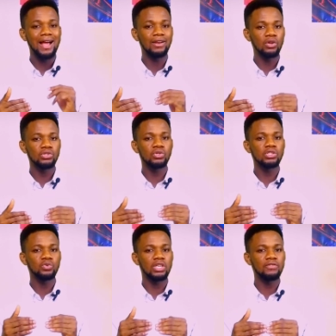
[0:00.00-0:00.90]
and also
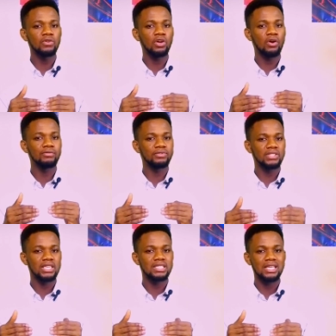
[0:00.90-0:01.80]
it will give you a
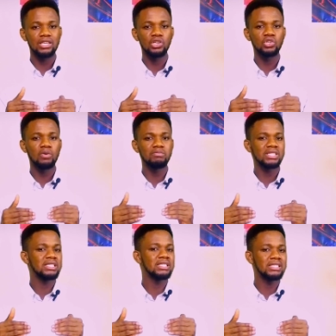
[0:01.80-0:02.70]
confidence that you're not
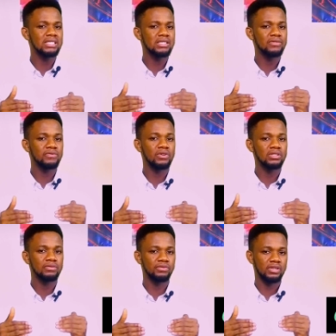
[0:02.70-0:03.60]
meeting this for
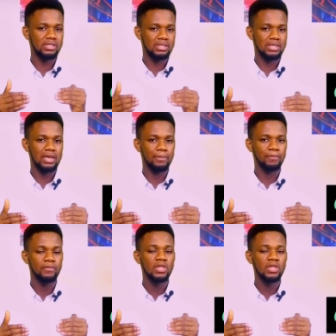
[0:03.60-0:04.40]
the first time.